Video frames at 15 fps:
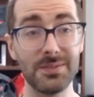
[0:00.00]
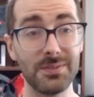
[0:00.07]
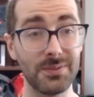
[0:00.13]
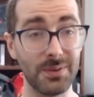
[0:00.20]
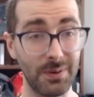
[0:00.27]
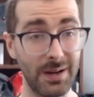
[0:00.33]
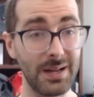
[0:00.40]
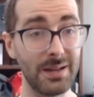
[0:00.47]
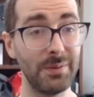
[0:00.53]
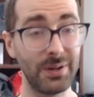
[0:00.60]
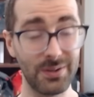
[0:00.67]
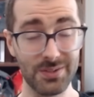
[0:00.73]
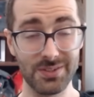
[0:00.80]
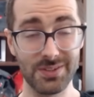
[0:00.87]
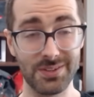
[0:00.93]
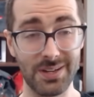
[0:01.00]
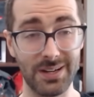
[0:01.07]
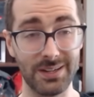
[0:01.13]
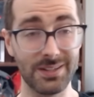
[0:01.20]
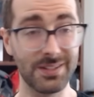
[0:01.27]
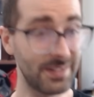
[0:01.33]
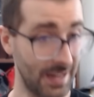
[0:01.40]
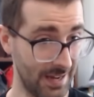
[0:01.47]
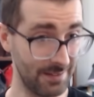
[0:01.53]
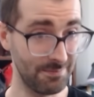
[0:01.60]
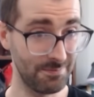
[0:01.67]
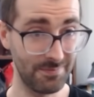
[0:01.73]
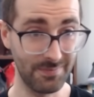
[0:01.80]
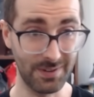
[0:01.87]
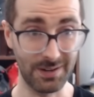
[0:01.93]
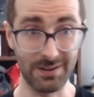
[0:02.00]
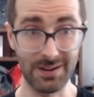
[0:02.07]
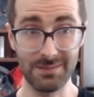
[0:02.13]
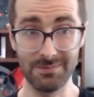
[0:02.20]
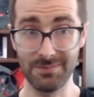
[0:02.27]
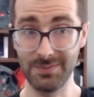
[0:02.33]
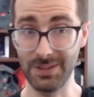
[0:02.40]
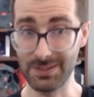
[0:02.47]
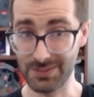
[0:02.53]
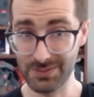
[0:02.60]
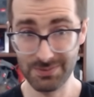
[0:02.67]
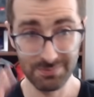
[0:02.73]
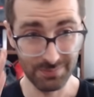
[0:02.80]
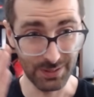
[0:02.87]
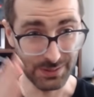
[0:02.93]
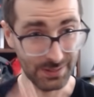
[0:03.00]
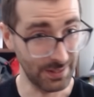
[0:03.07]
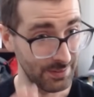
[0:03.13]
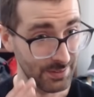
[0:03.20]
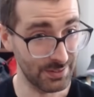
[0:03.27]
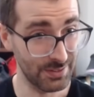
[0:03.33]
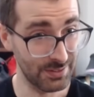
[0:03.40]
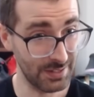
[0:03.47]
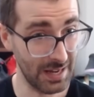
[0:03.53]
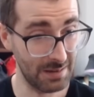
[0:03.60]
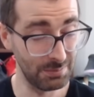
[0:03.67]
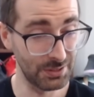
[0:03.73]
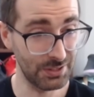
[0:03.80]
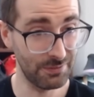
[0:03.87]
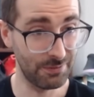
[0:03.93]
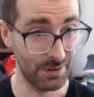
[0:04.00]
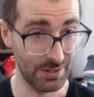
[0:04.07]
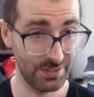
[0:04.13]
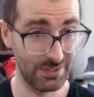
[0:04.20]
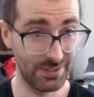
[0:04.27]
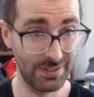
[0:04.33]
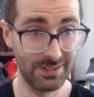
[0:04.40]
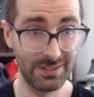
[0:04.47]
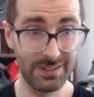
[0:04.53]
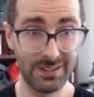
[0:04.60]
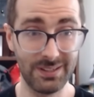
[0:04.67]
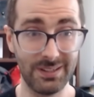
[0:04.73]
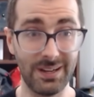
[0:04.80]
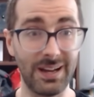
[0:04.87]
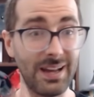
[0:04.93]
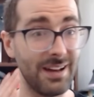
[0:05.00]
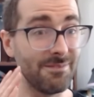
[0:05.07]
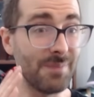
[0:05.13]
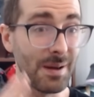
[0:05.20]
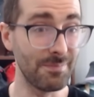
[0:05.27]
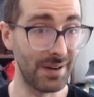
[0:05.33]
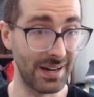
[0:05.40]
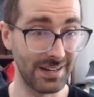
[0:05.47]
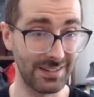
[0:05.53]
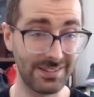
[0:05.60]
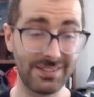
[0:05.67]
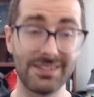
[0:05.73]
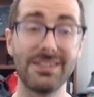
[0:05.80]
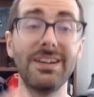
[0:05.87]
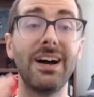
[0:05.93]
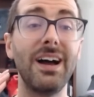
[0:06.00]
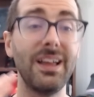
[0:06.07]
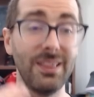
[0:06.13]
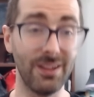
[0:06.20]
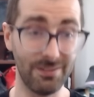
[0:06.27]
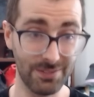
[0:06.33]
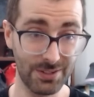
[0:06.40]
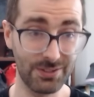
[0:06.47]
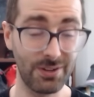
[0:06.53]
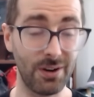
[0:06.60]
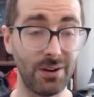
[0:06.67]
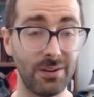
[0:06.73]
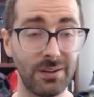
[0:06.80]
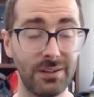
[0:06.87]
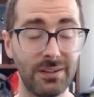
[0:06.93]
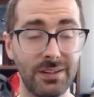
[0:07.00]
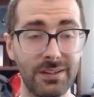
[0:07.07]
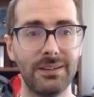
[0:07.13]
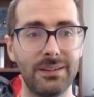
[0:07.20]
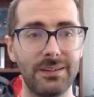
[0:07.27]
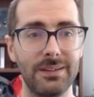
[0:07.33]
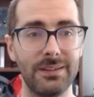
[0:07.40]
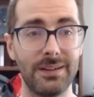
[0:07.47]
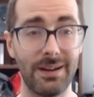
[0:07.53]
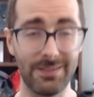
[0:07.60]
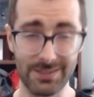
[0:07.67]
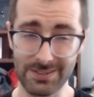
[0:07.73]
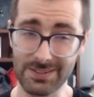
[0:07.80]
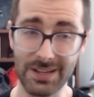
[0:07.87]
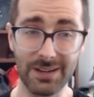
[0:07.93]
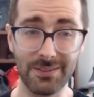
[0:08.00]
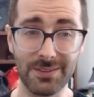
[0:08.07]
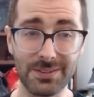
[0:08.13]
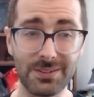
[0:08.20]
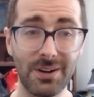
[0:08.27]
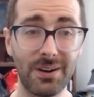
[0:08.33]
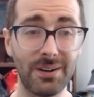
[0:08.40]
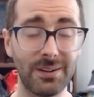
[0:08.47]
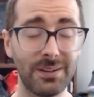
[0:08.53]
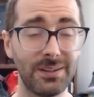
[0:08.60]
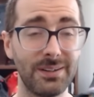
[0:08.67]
So I am an Urza Saga stan. All right, let's get this established first. I have my bias. I love this card. Now, as a stan of this card,